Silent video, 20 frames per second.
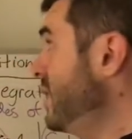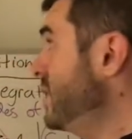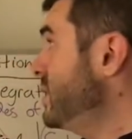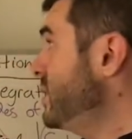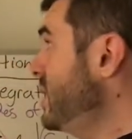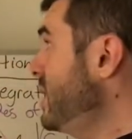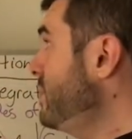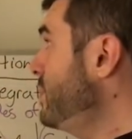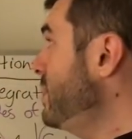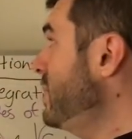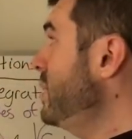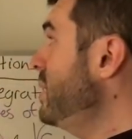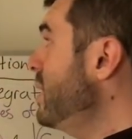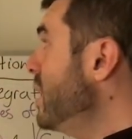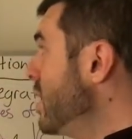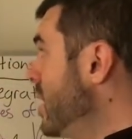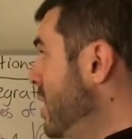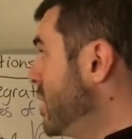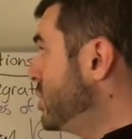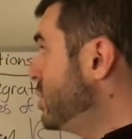ESTP
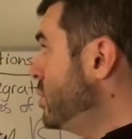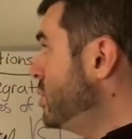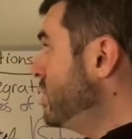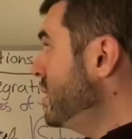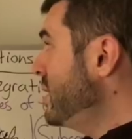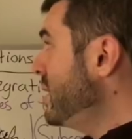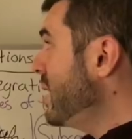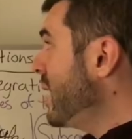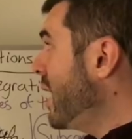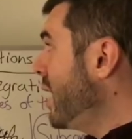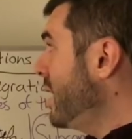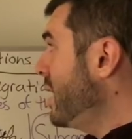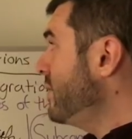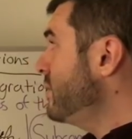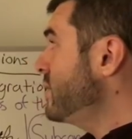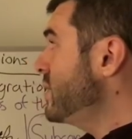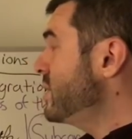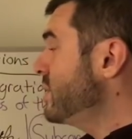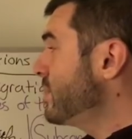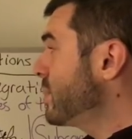is using the
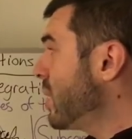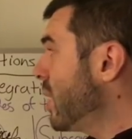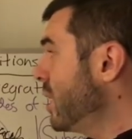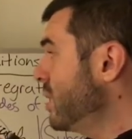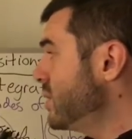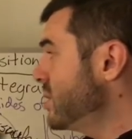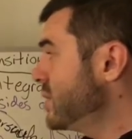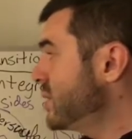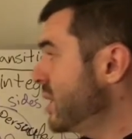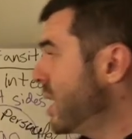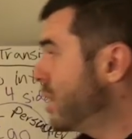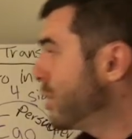INFJ subconscious,